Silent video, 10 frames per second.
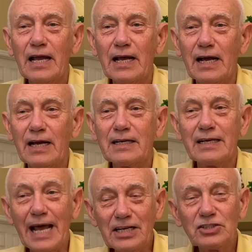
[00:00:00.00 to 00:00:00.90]
Uh,
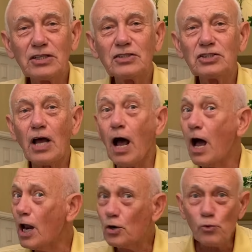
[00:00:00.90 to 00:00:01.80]
nations
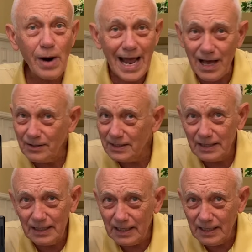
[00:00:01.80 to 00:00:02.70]
all around
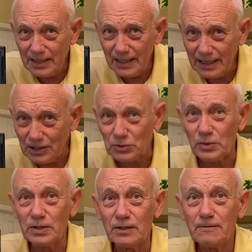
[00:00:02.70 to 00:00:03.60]

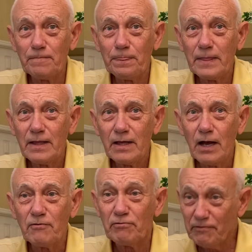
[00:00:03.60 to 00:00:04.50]
Israel
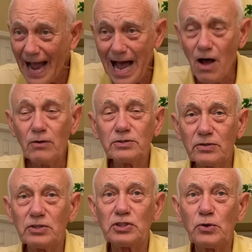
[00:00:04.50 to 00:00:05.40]
vow to
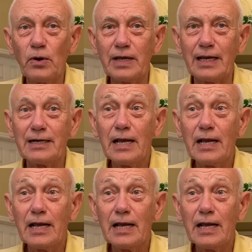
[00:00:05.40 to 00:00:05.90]
destroy it.